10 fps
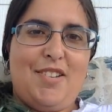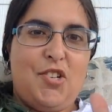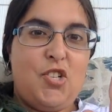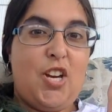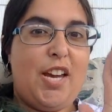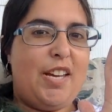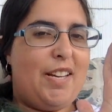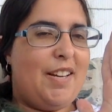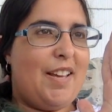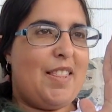
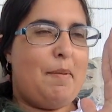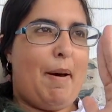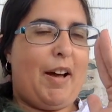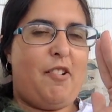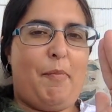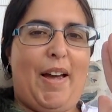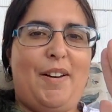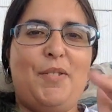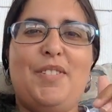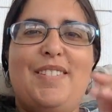shade in the back of my
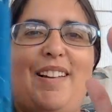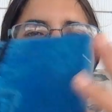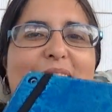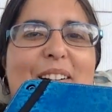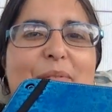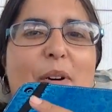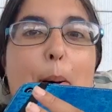house.